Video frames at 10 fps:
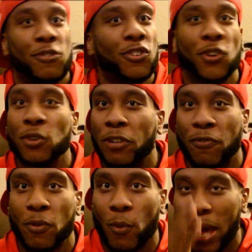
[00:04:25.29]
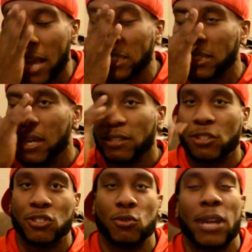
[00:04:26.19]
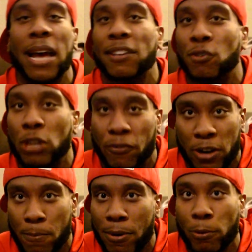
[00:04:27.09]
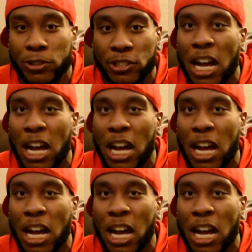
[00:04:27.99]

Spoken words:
Two different ways to do that, two different approaches.